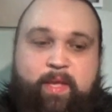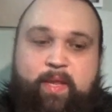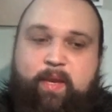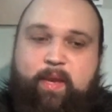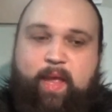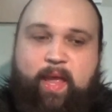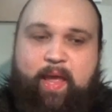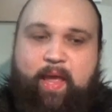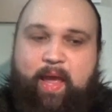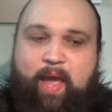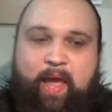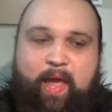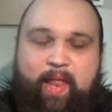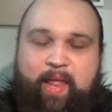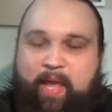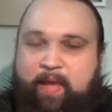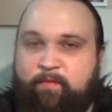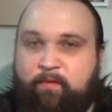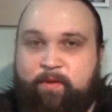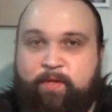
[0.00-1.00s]
I mean,
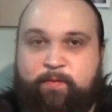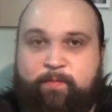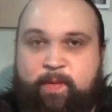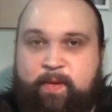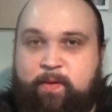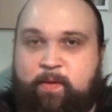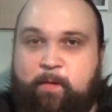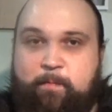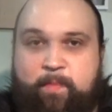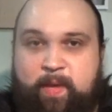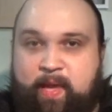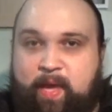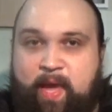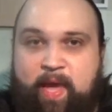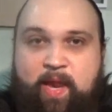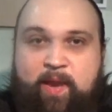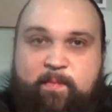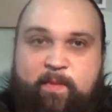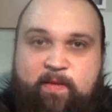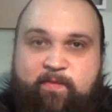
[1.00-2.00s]
I, like I've always been a
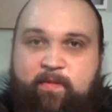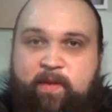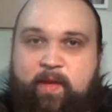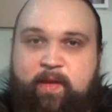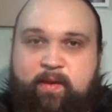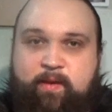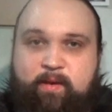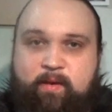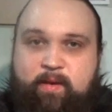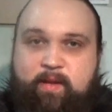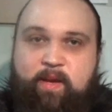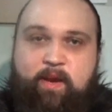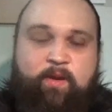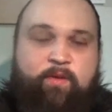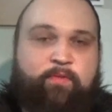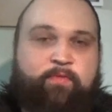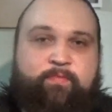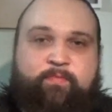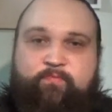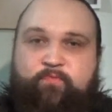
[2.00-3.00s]
big anime fan. Yeah.
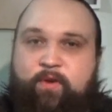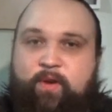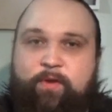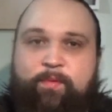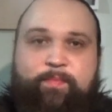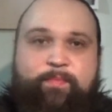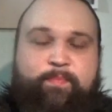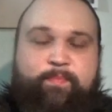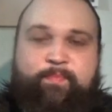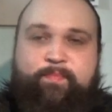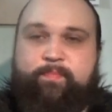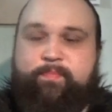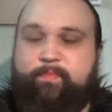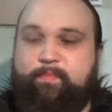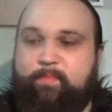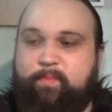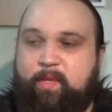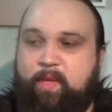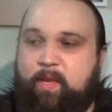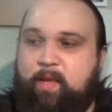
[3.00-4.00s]
You know, from